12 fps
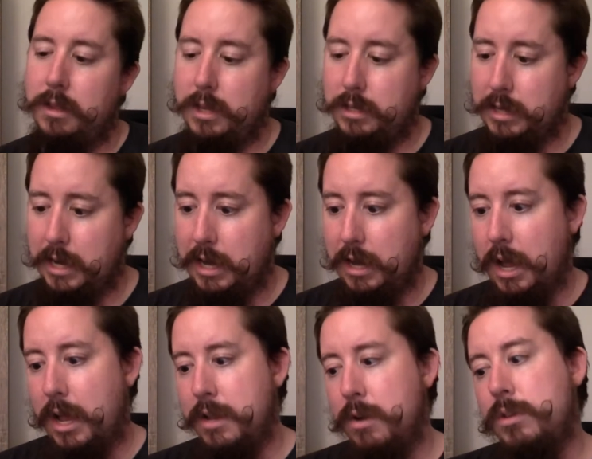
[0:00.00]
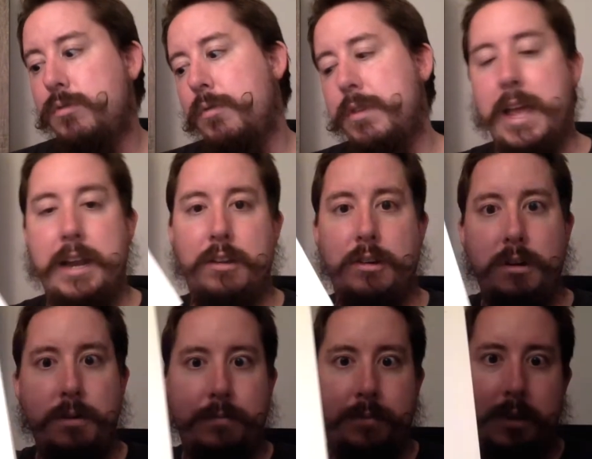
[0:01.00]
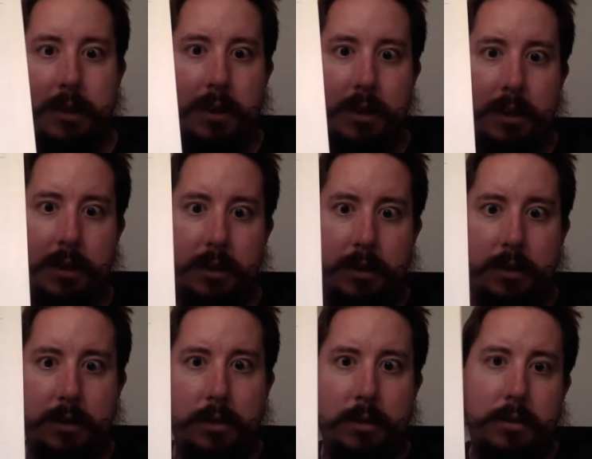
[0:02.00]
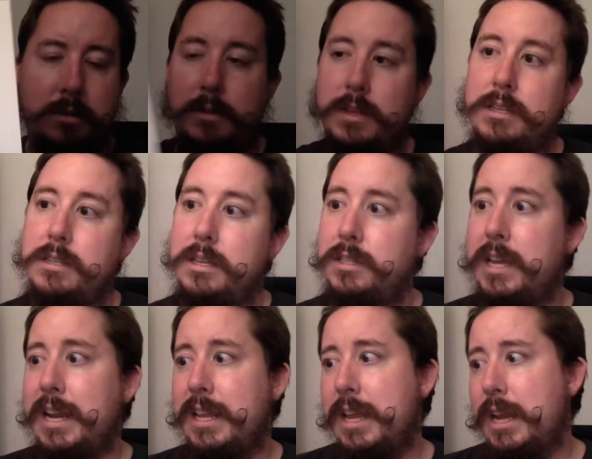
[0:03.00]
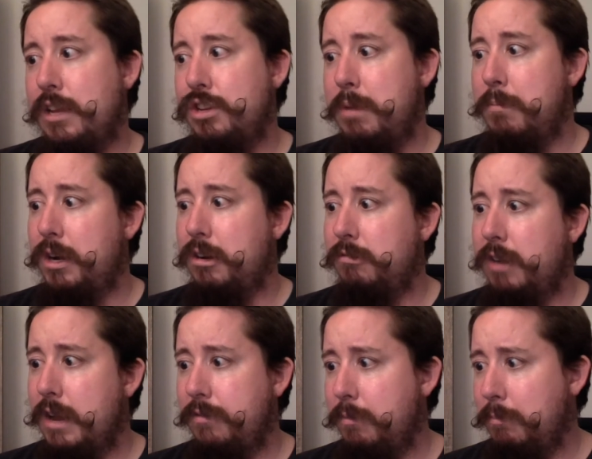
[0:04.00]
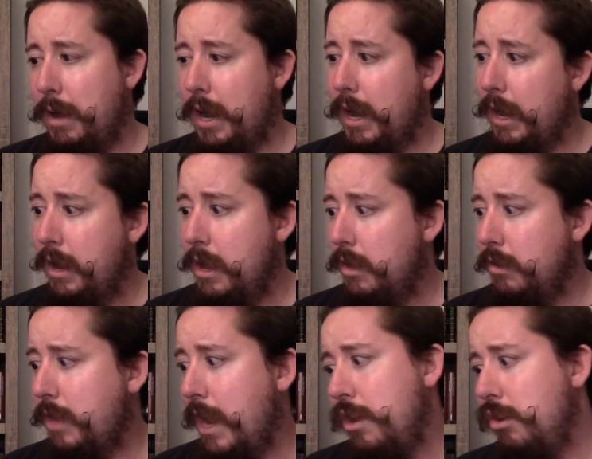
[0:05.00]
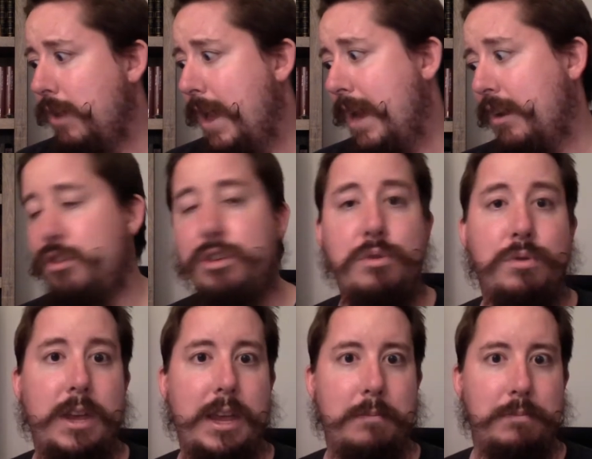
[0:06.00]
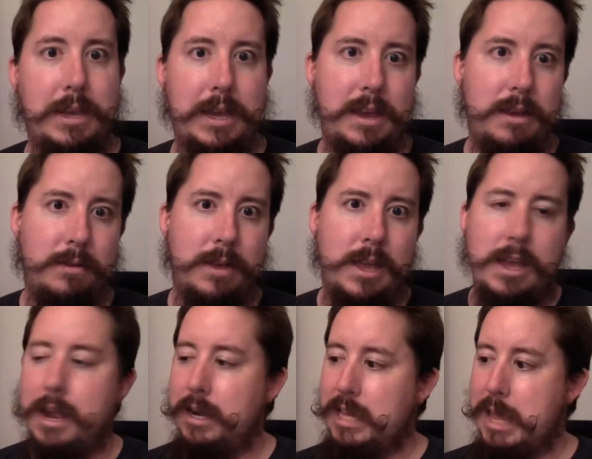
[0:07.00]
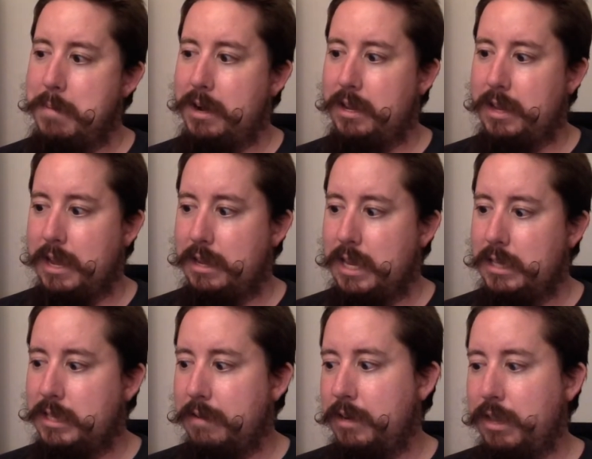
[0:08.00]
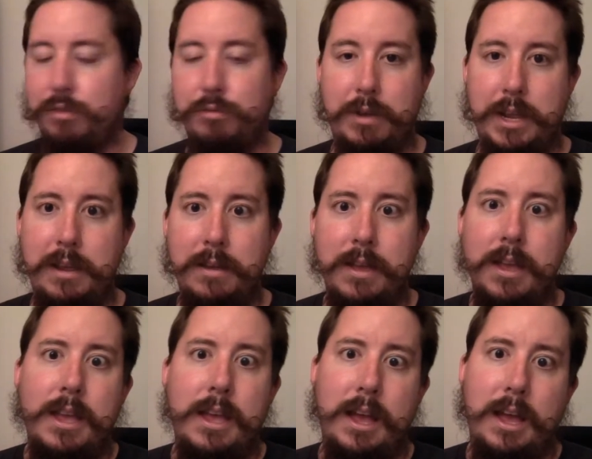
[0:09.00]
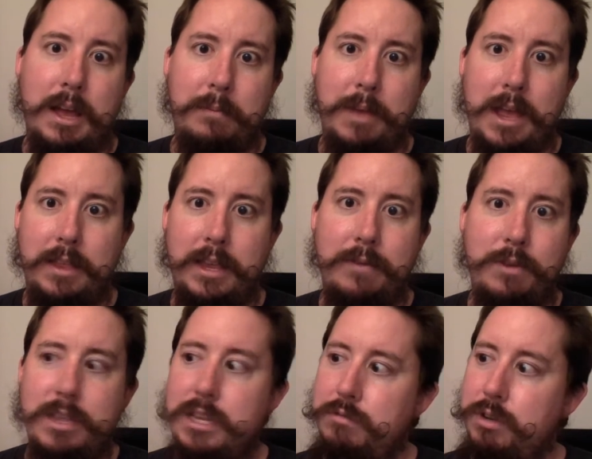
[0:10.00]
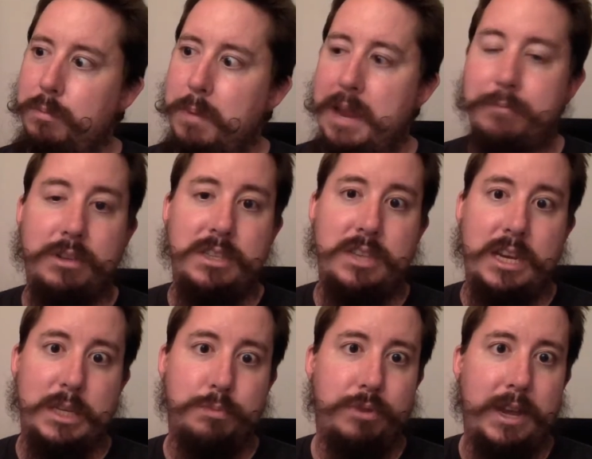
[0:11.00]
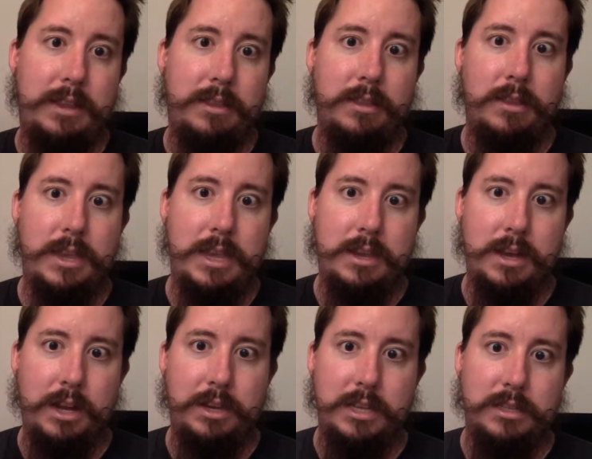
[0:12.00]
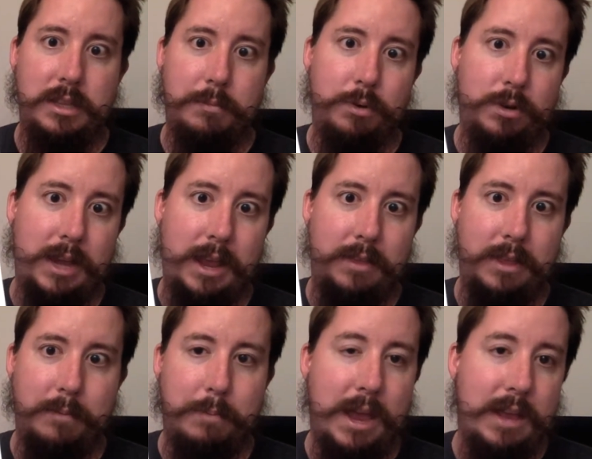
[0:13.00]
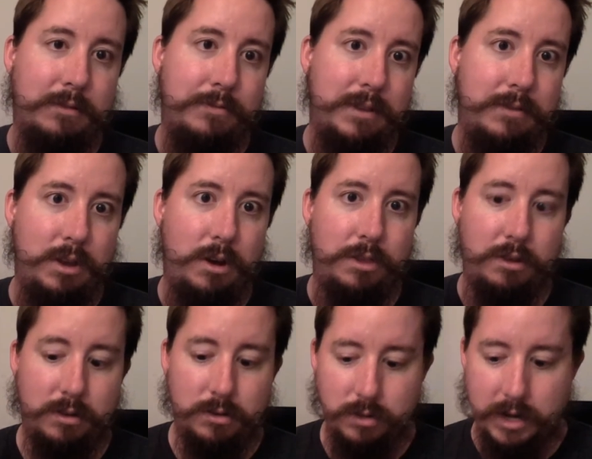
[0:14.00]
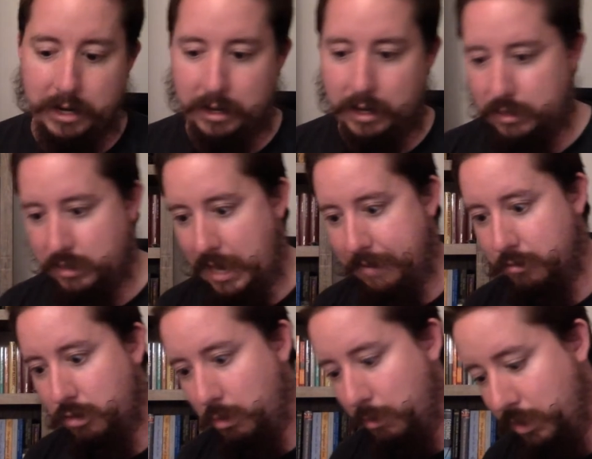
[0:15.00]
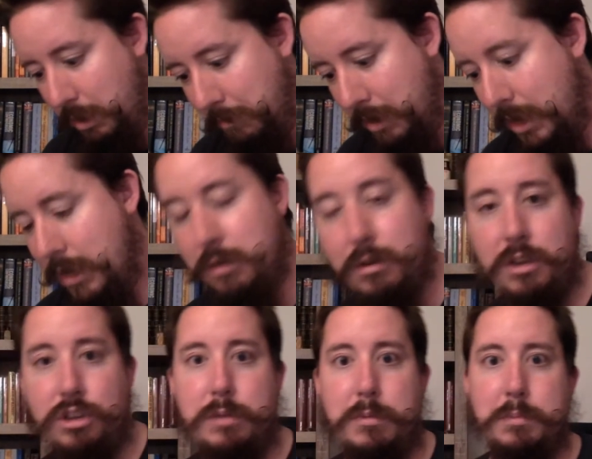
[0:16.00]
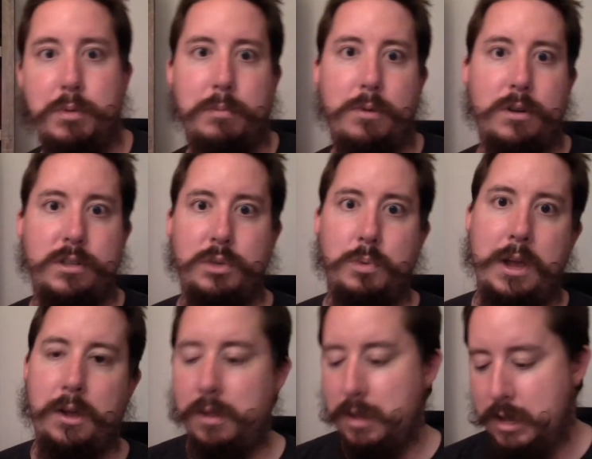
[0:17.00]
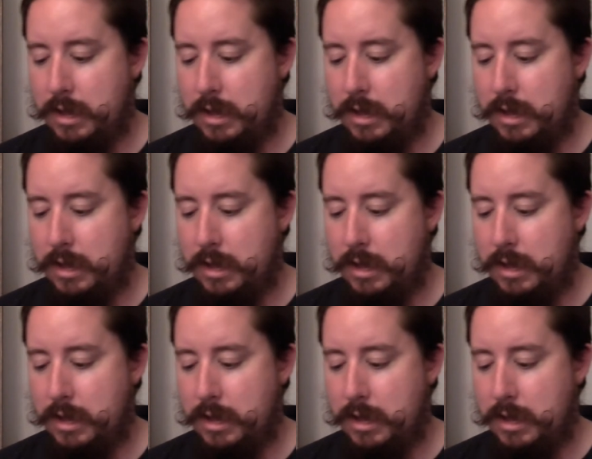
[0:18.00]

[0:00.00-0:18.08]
They say uh, notes from the editor. So this is Insanity in Ancient and Modern Life by Daniel Hack Tuke, MD, and it came out in 1873. Um, and they give you these little pamphlets that explain the contents of the book and the biography of the author. Those are kind of nice to have along with them you can use them as bookmarks as well.